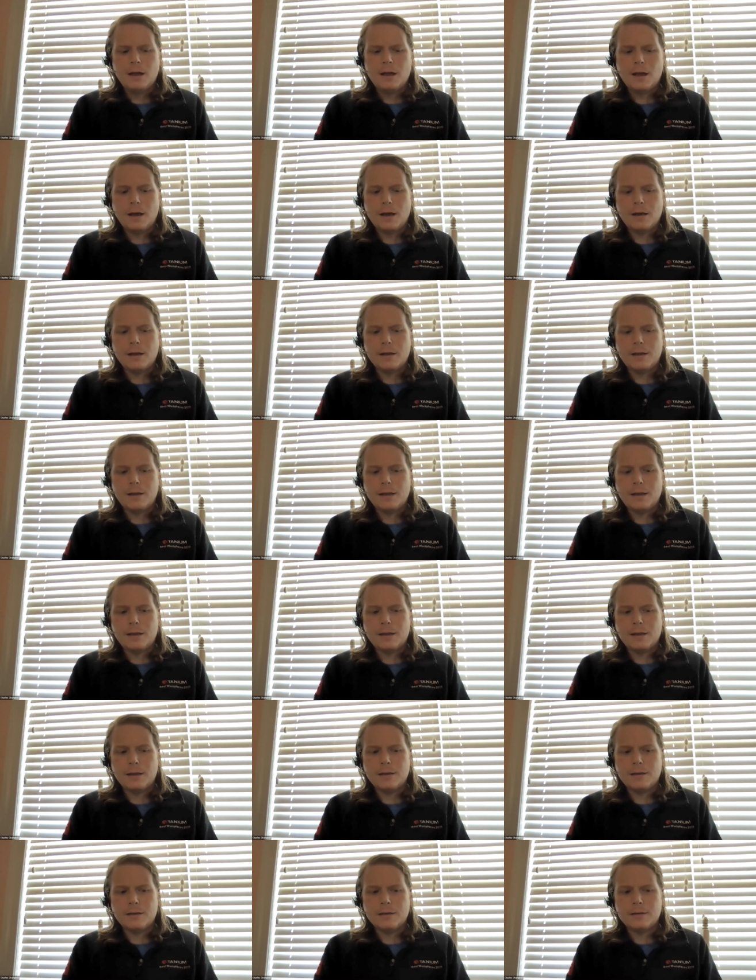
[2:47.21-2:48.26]
Uh,
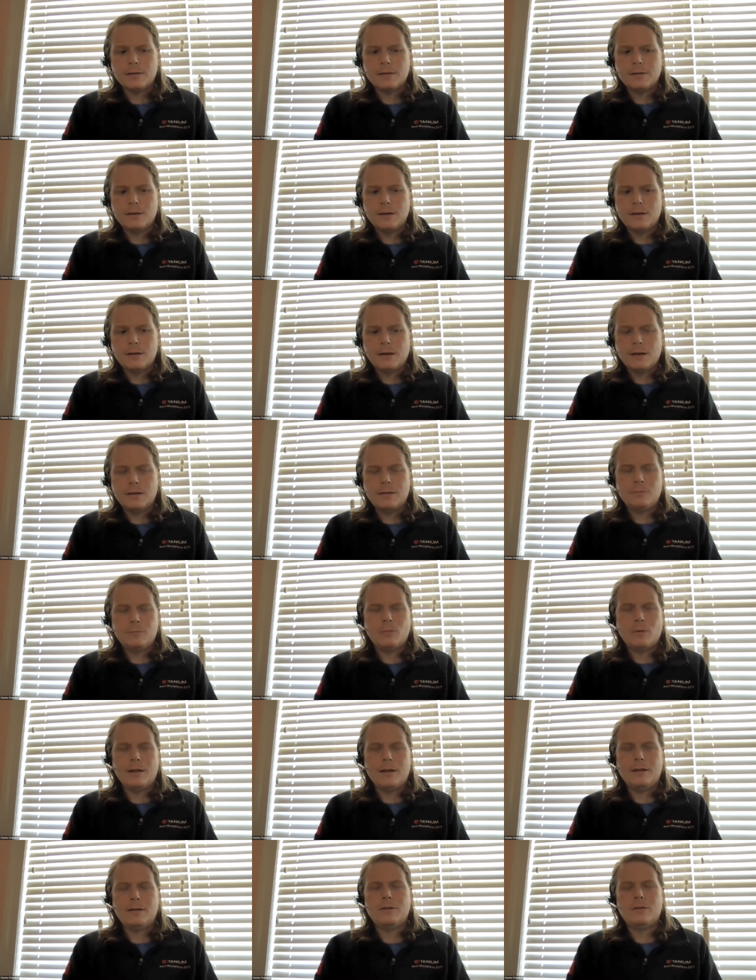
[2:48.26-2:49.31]
and I,
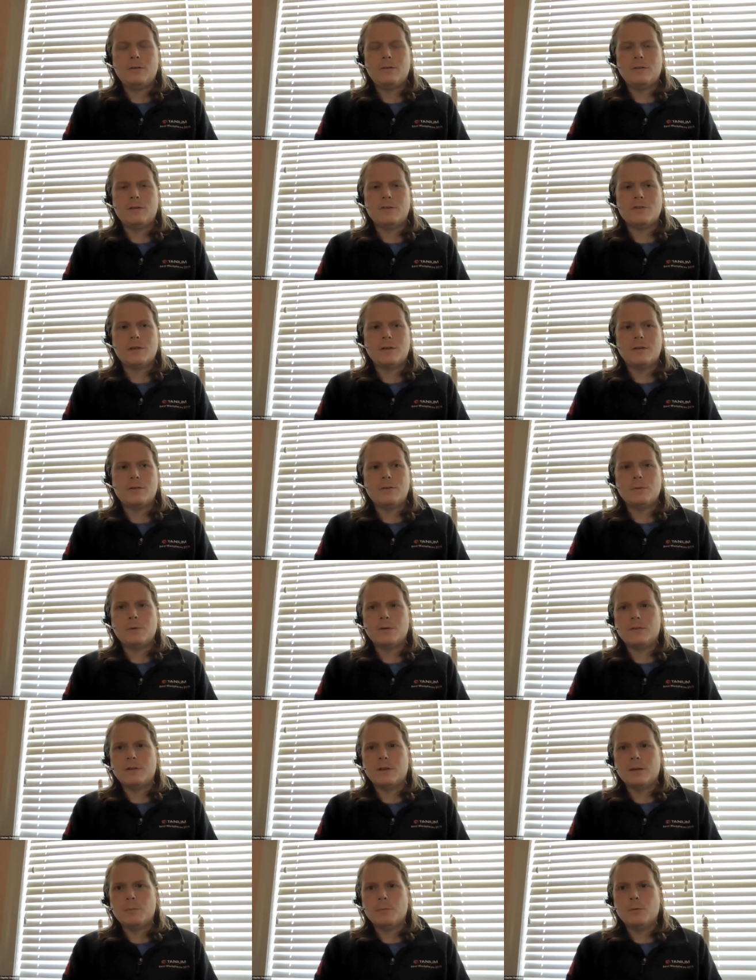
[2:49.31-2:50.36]
I like to use a Gentoo
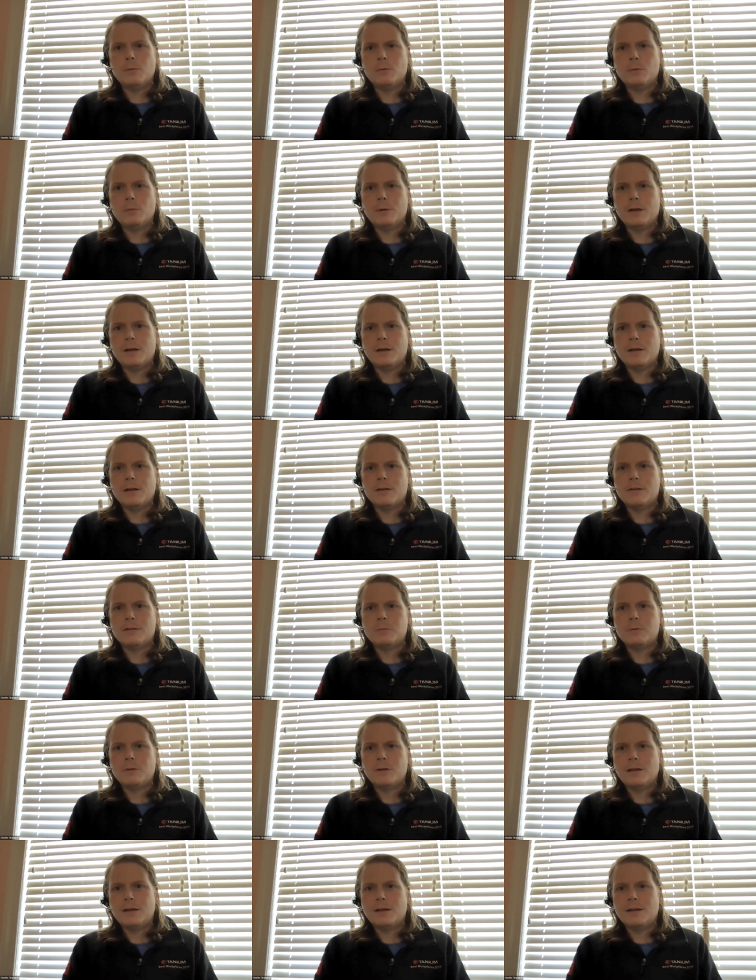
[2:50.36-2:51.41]
example where we had a
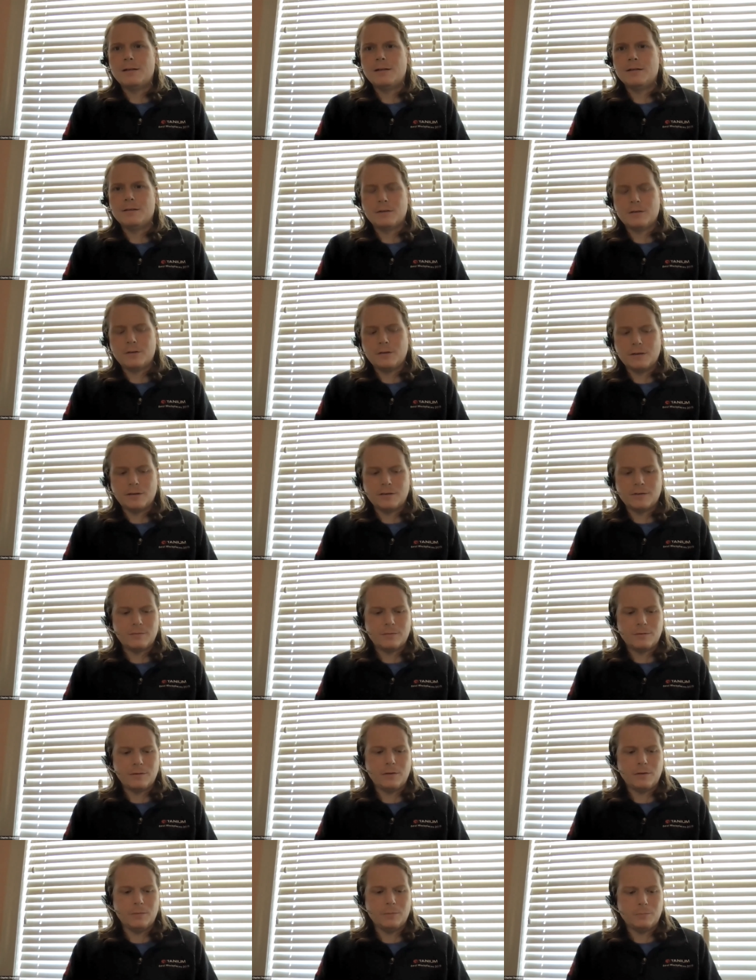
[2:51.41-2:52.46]
customer that had a good
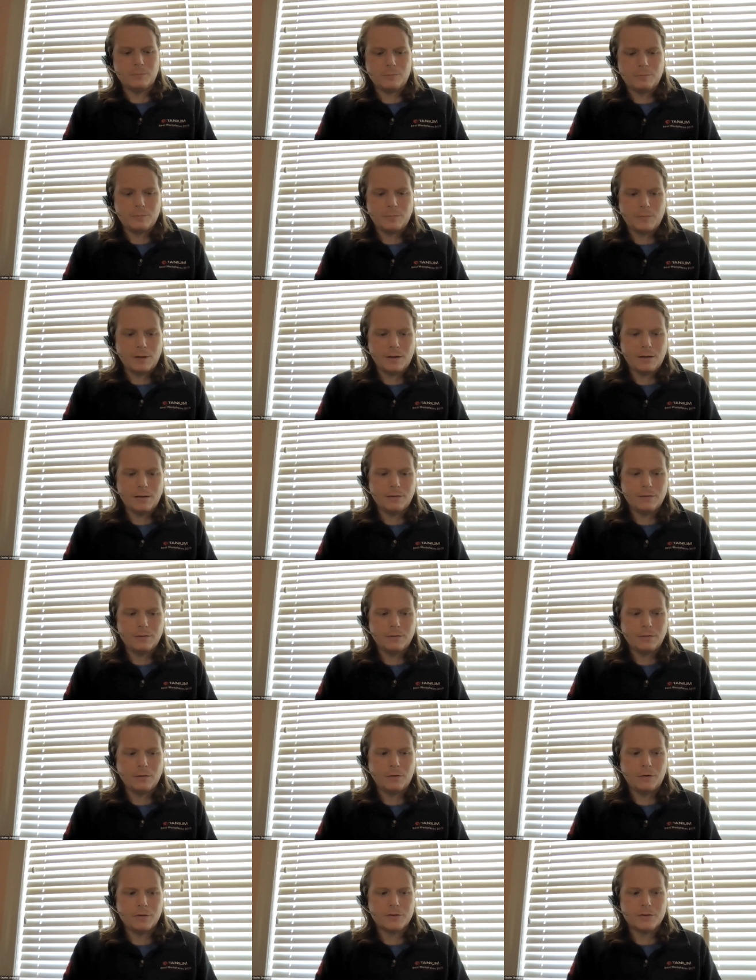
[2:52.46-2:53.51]
you know, uh,
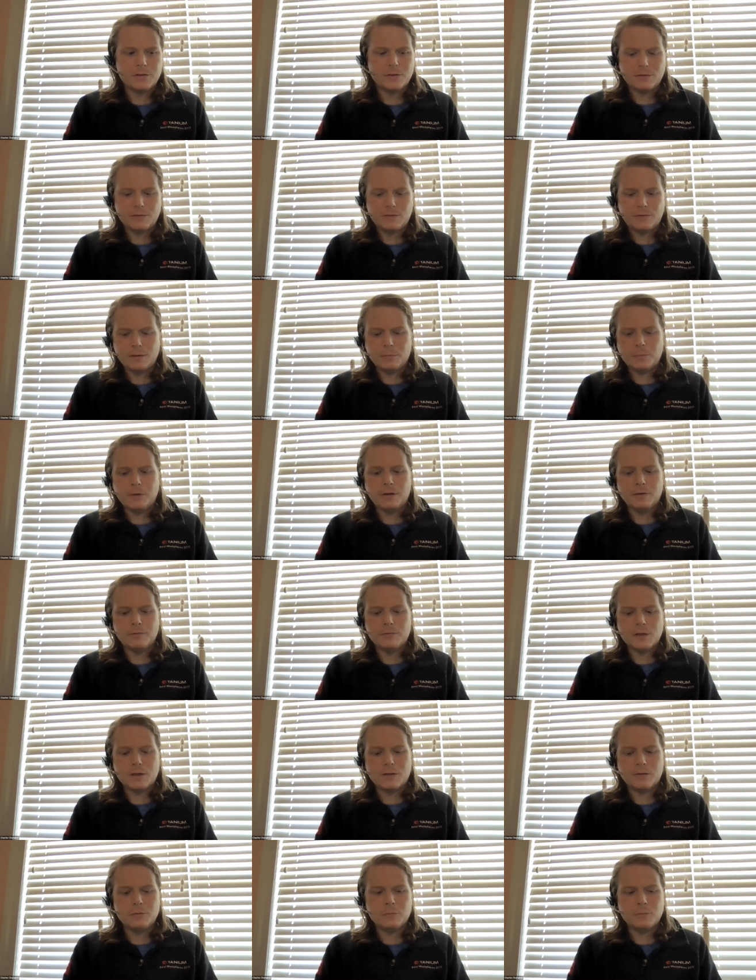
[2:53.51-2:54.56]
large sampling of
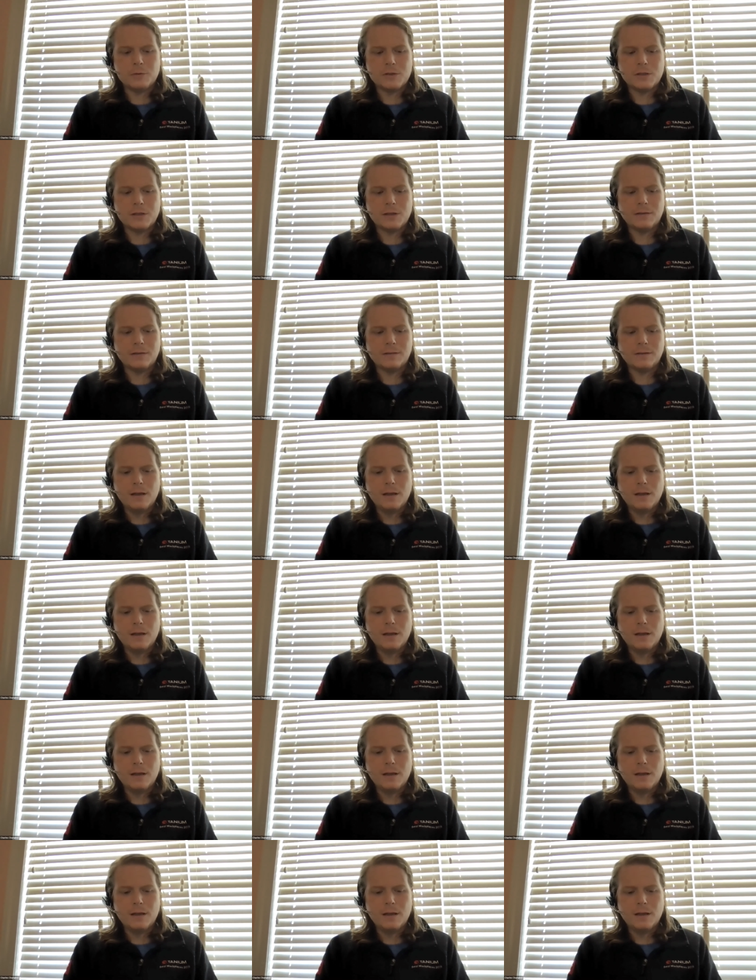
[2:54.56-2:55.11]
Gentoo machines,